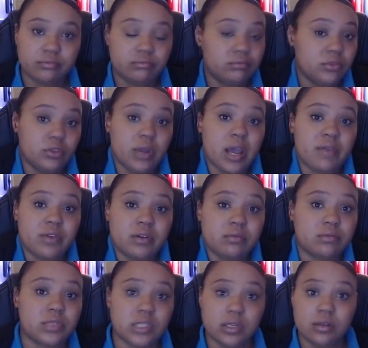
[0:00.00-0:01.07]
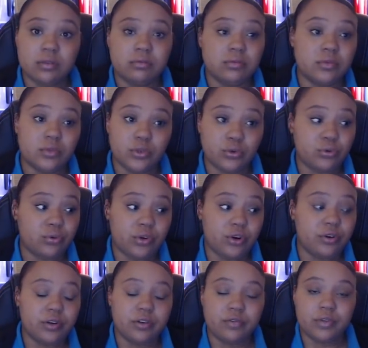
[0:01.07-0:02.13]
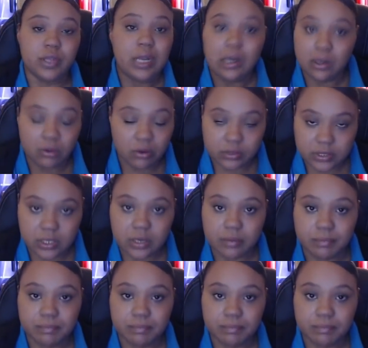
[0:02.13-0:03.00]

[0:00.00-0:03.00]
you haven't seen or heard of in a long time.